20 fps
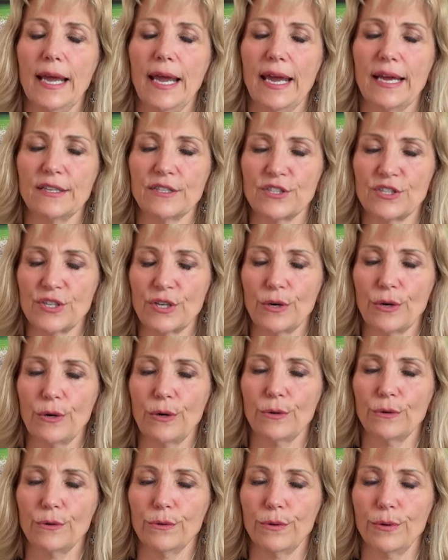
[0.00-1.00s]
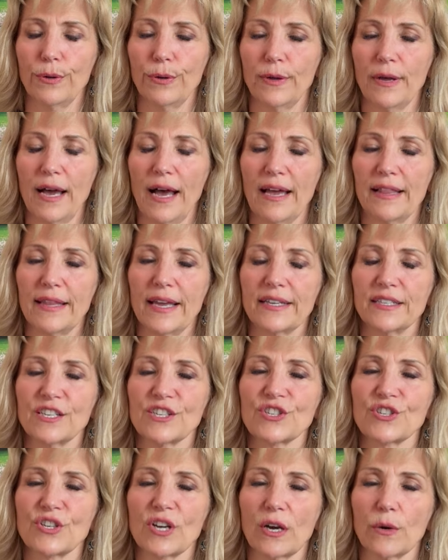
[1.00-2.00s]
And so I like to
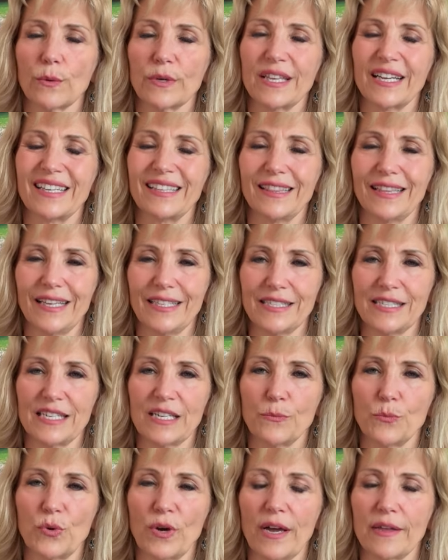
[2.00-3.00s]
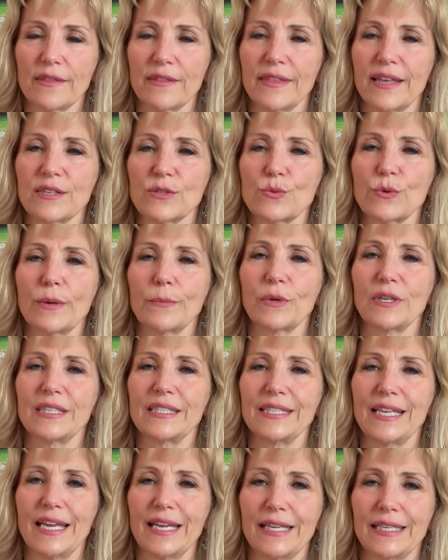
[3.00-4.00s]
start with a cleansing breath. And that's where I'm going
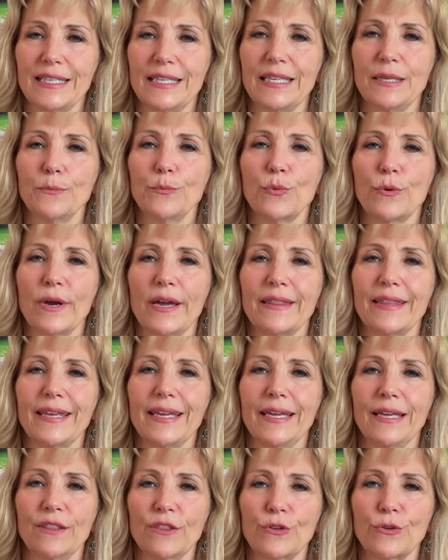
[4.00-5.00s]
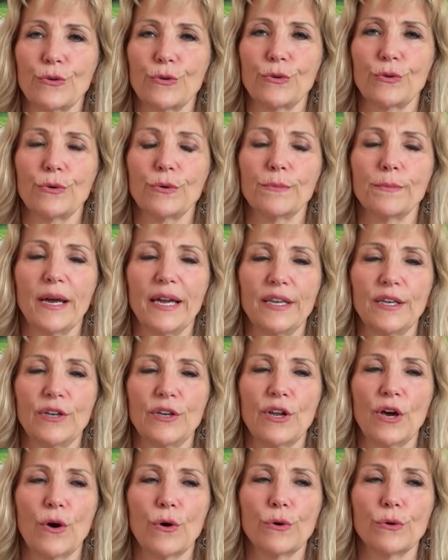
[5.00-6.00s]
to take a deep breath in through my
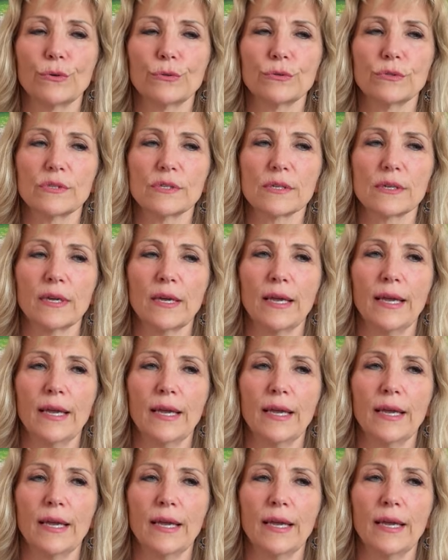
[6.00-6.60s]
nose.